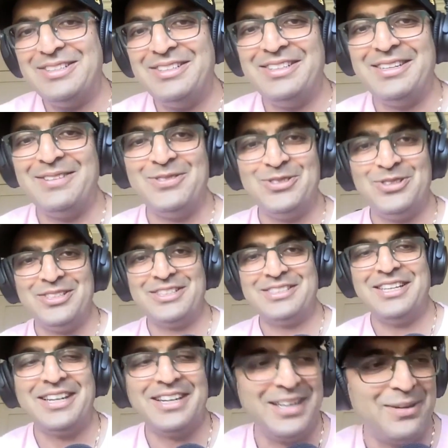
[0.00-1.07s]
light, different story,
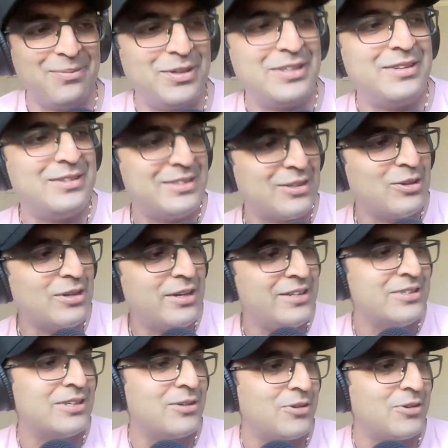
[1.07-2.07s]
exactly. But it's a good light.